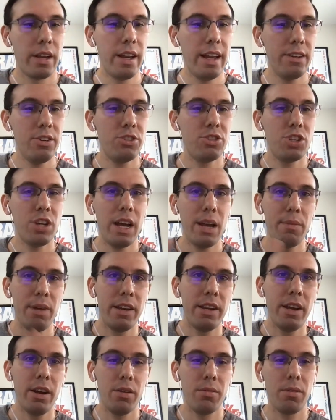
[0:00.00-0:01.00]
Can I just chime
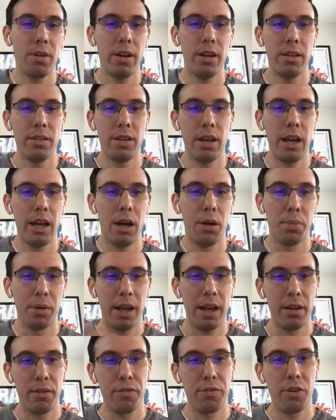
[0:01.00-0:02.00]
in here uh, to help
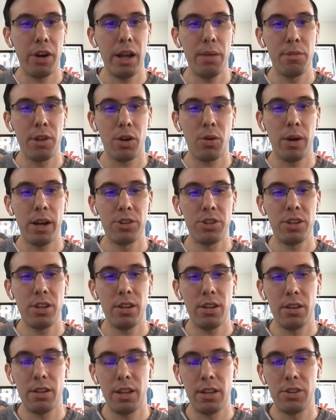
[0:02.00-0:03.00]
kind of frame the
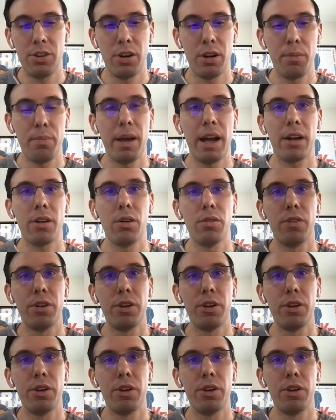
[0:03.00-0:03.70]
question and then turn it back